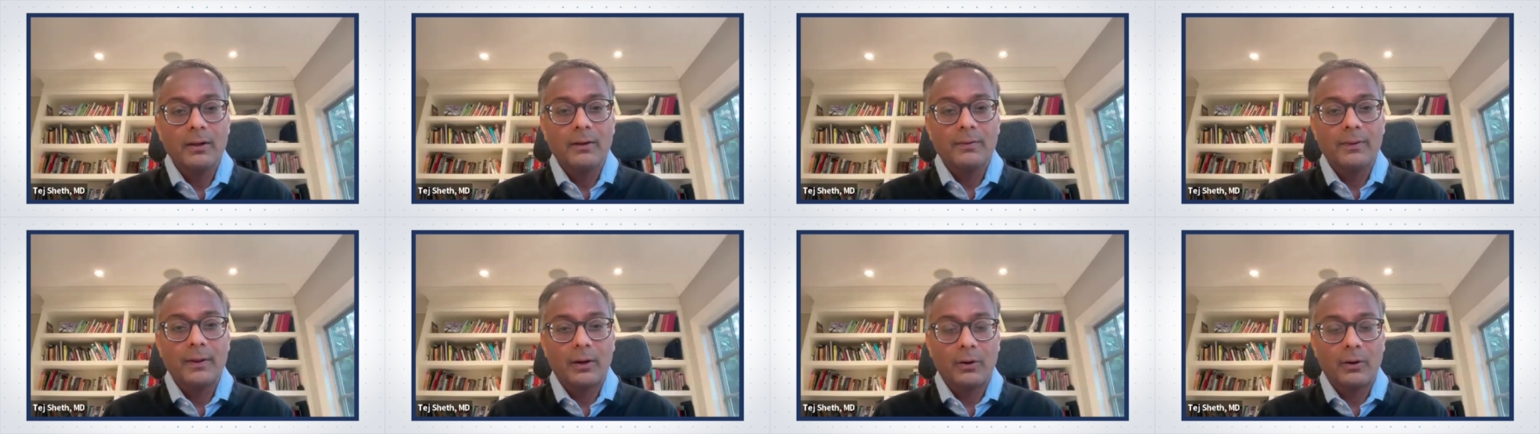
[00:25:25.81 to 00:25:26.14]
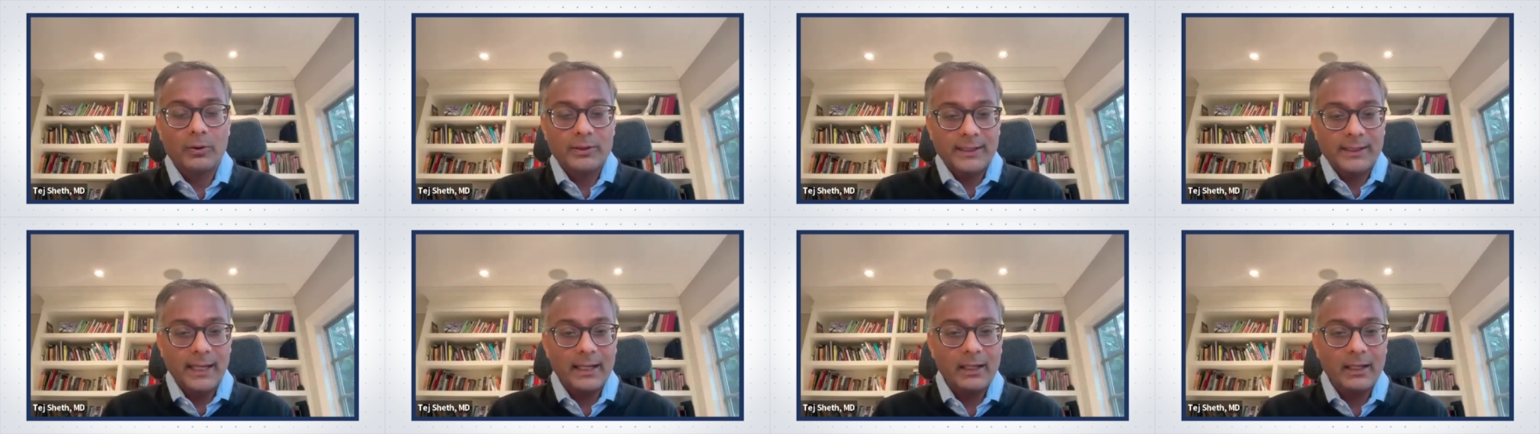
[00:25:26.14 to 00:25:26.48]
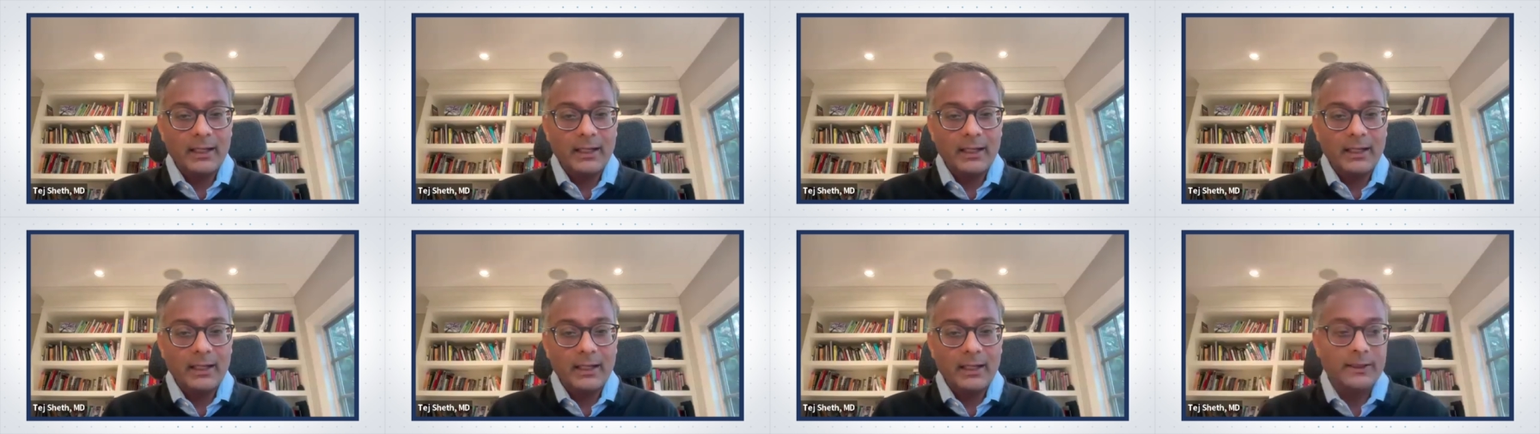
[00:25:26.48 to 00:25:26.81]
The
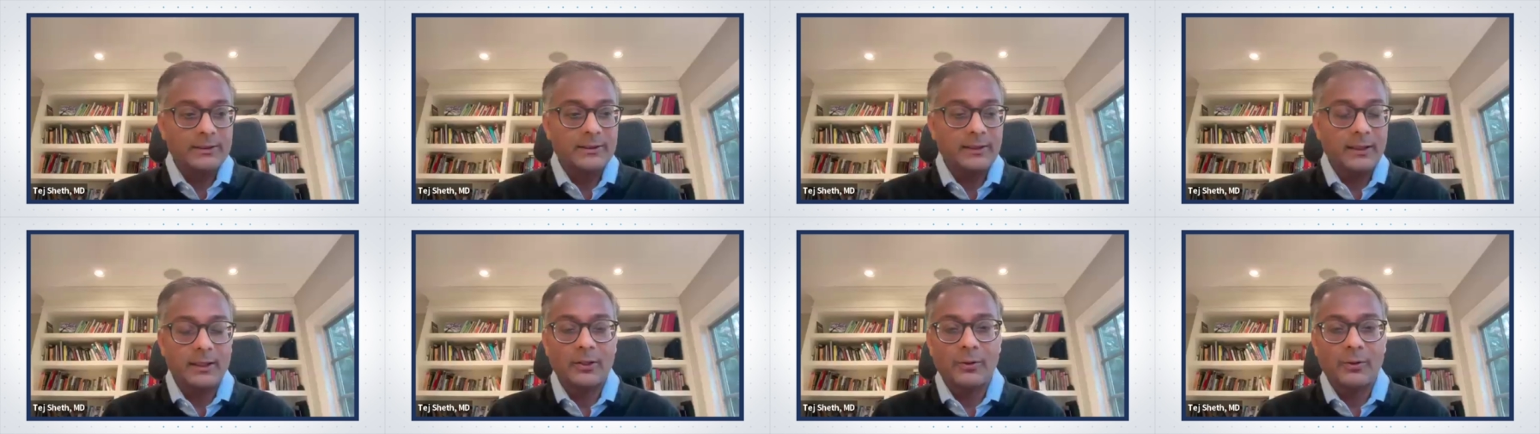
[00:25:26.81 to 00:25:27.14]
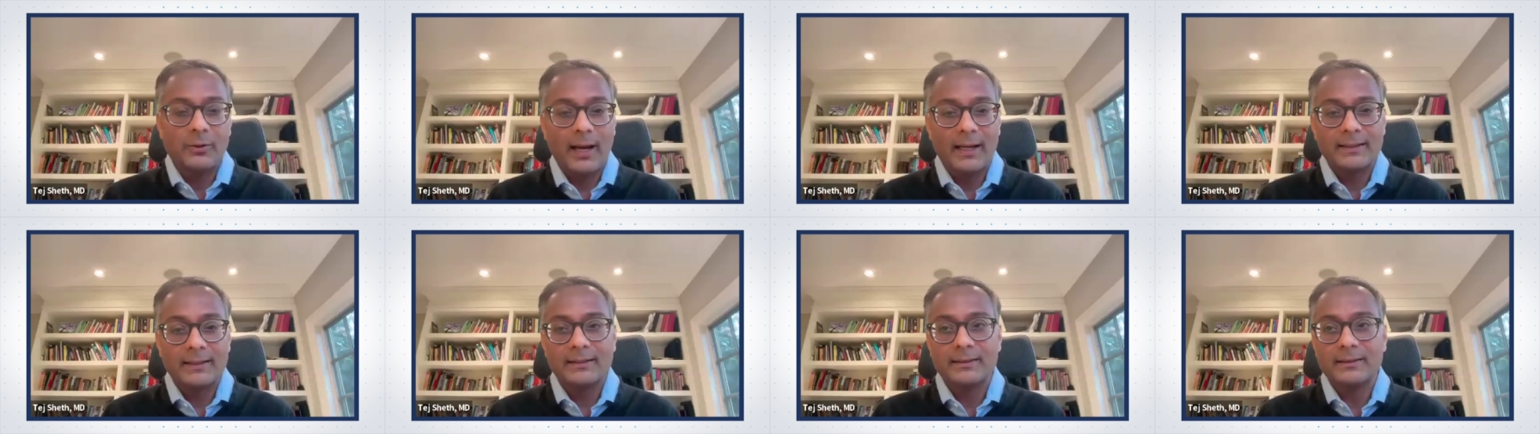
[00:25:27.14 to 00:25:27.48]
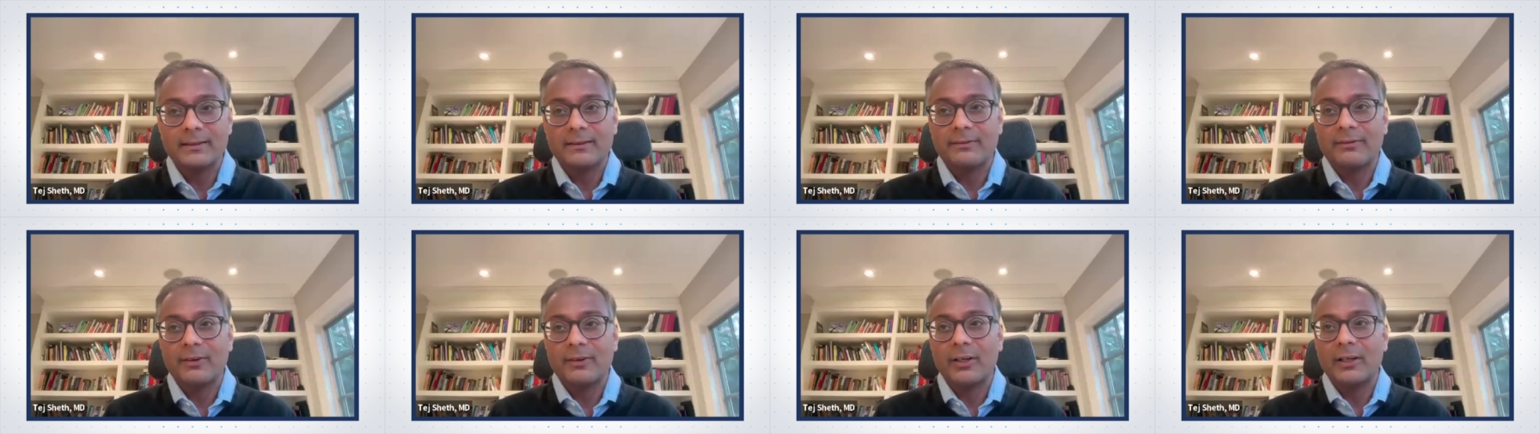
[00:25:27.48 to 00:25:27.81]
second question that you asked is
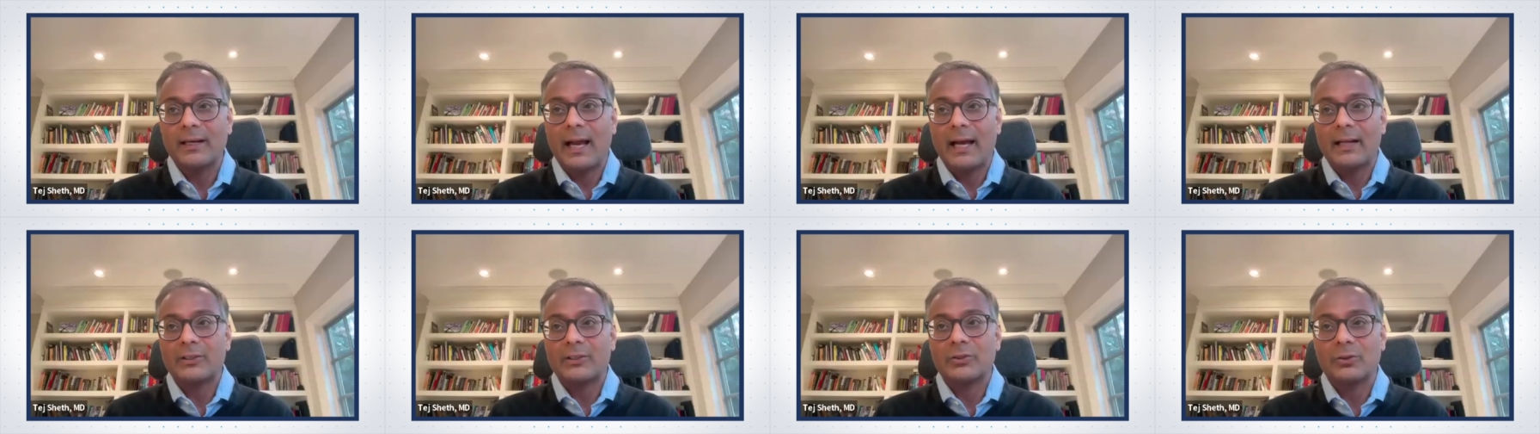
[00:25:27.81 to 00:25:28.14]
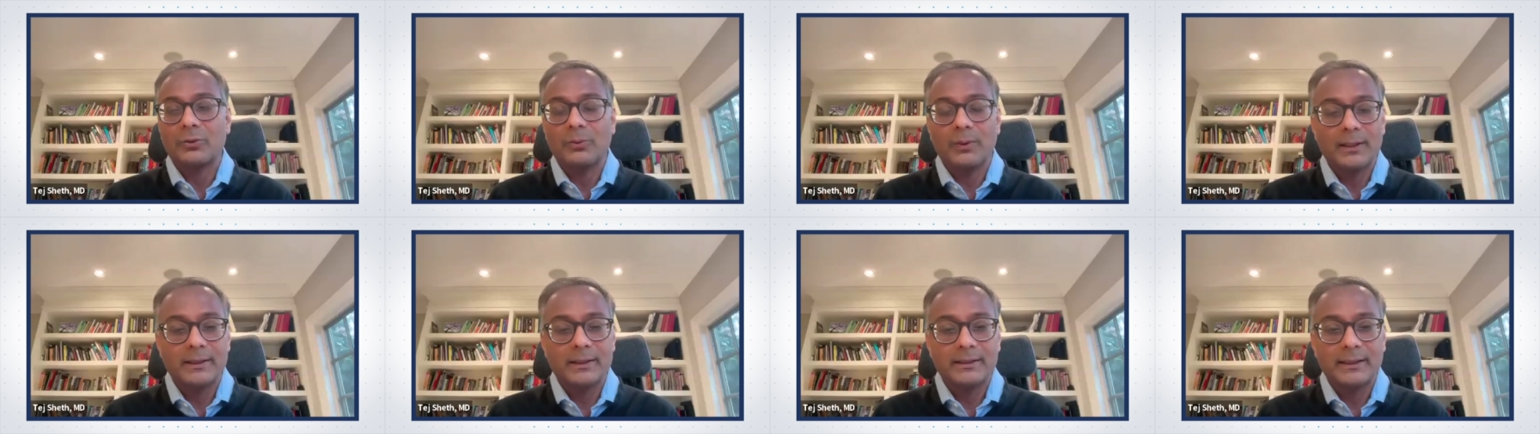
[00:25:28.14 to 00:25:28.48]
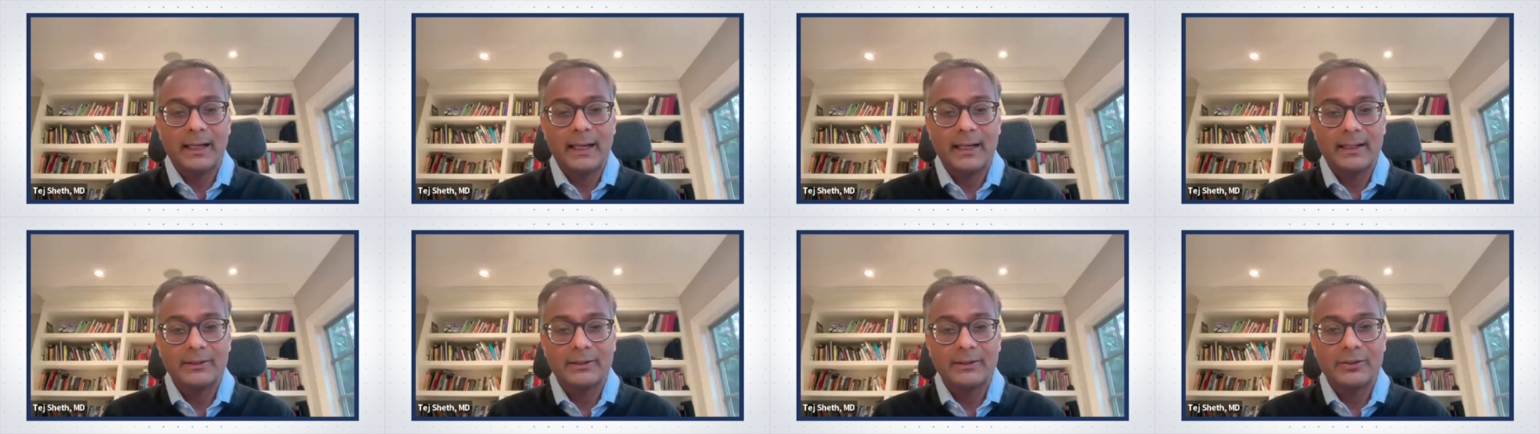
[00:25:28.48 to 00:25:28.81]
a very natural one to
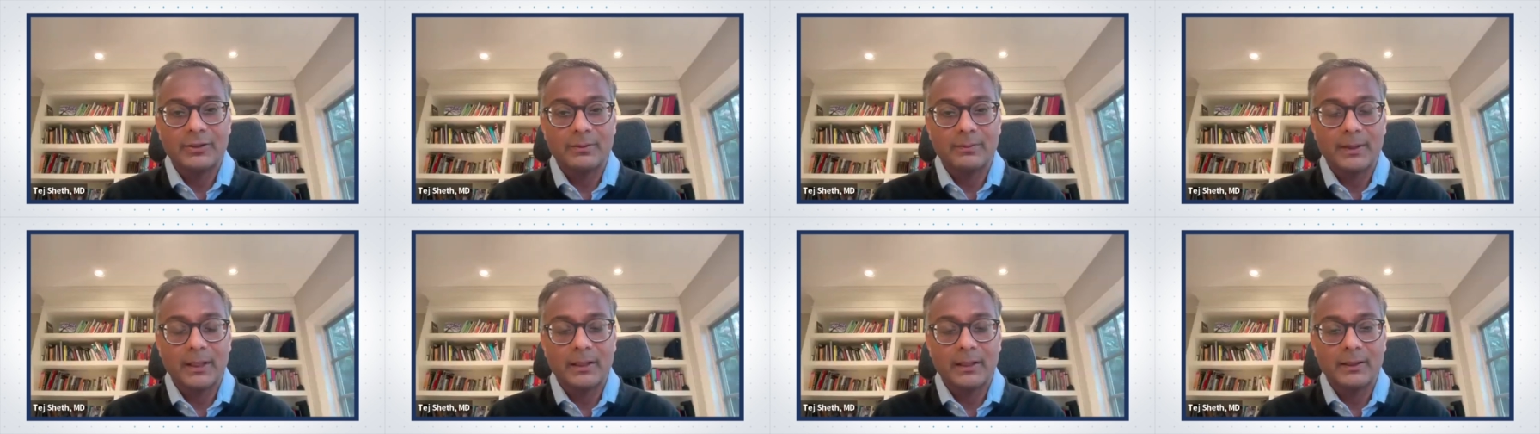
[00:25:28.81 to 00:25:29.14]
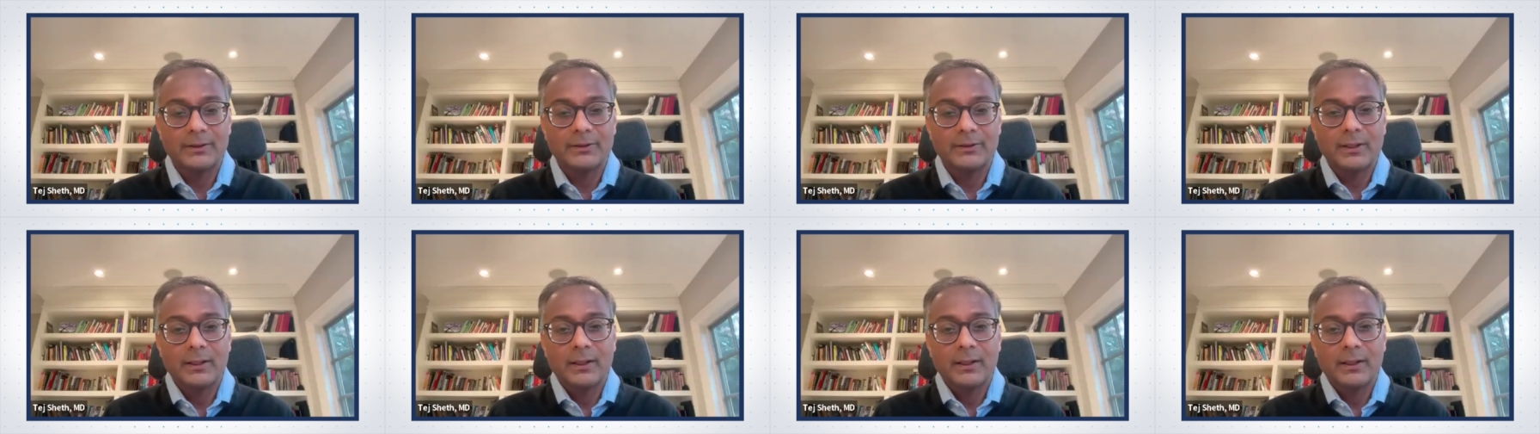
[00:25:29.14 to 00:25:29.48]
answer, because